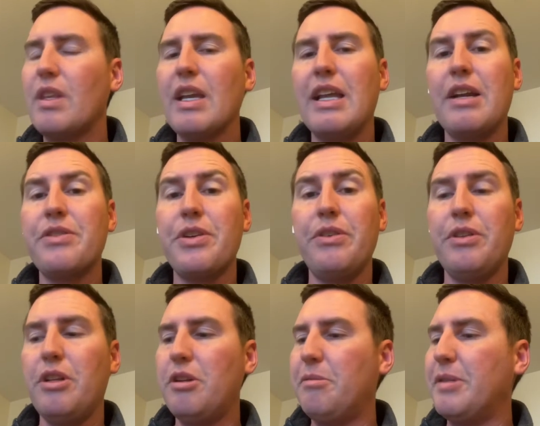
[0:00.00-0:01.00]
and I'll show you
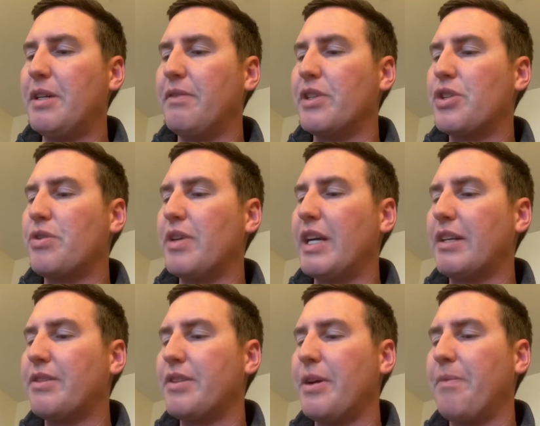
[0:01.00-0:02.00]
a little bit of a trick.
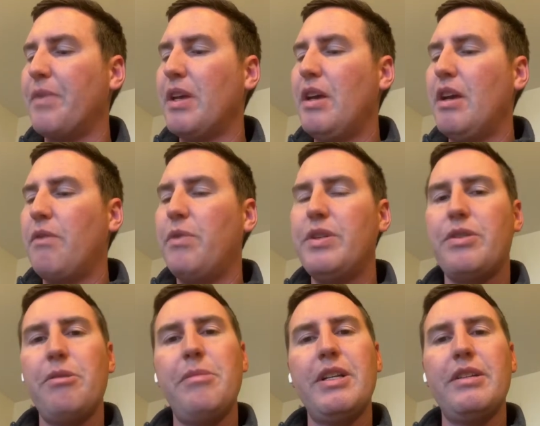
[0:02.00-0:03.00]
So if we
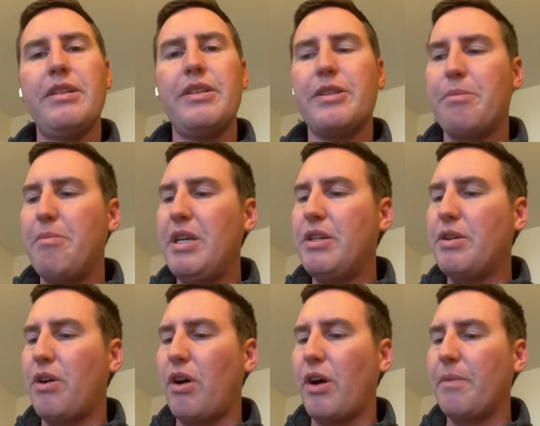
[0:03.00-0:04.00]
zoom into this
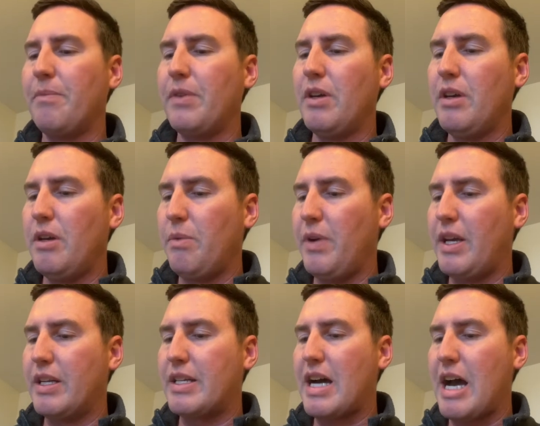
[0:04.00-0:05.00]
METAR, we
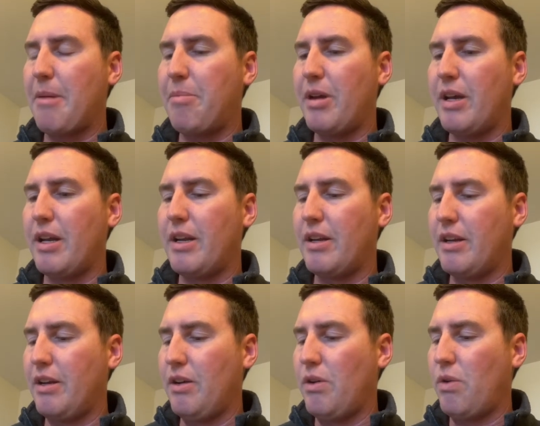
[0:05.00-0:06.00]
can type in
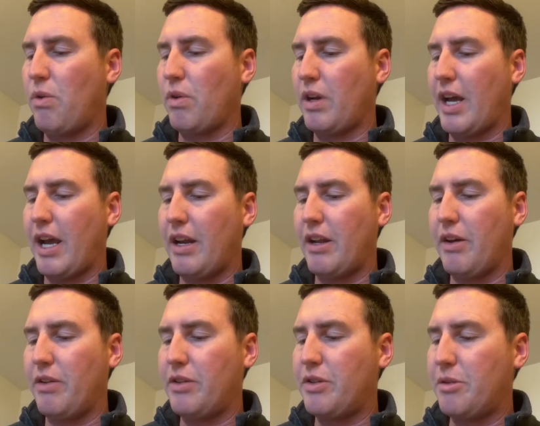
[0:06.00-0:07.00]
Orlando.
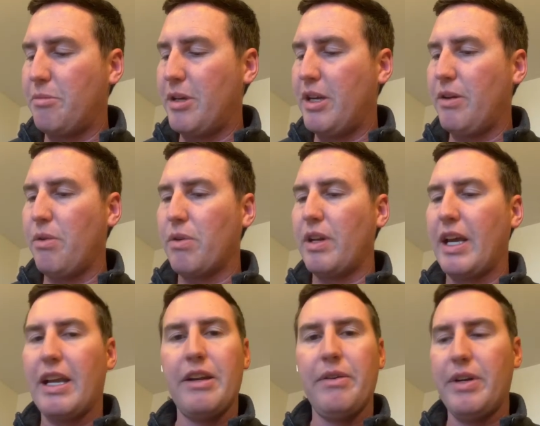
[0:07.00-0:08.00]
This is the
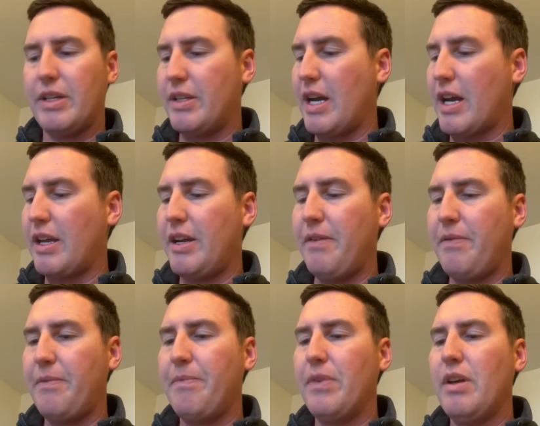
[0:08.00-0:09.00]
Orlando Executive.
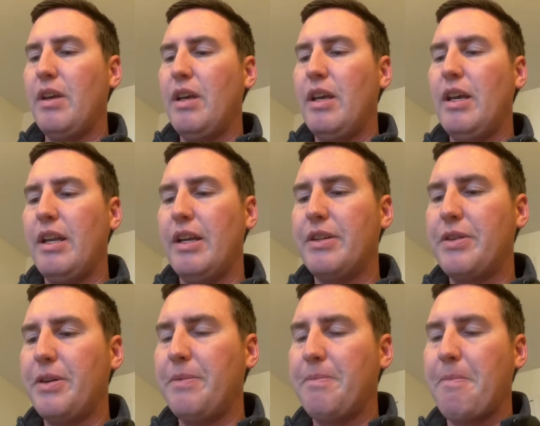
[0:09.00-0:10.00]
Hit
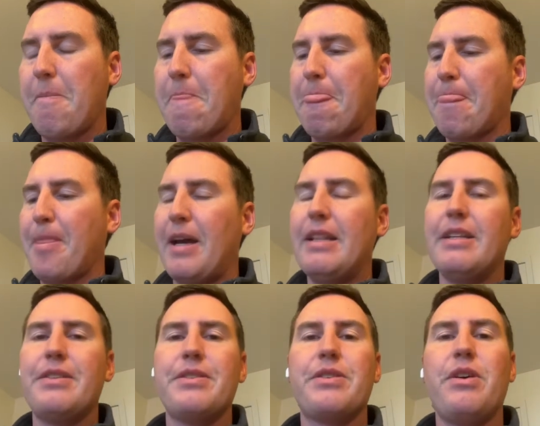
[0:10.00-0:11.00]
enter, and
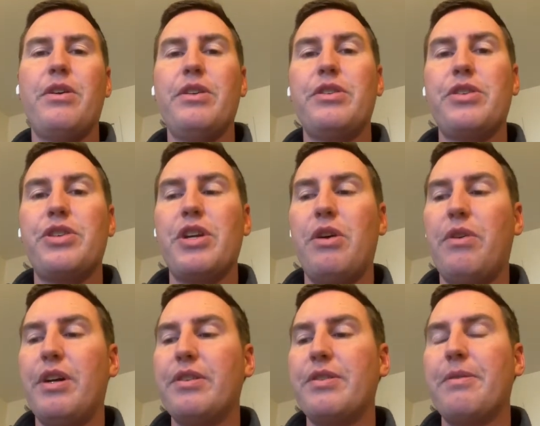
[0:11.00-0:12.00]
this is going to show
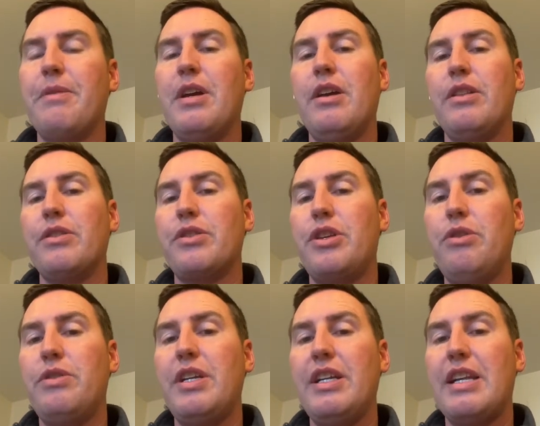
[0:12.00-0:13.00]
us the
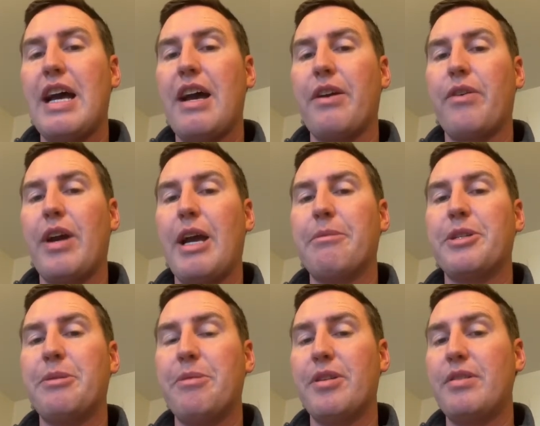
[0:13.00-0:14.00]
Skew-T diagram
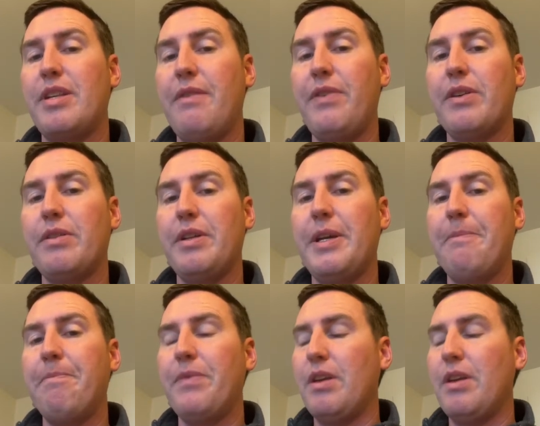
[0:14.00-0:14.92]
specifically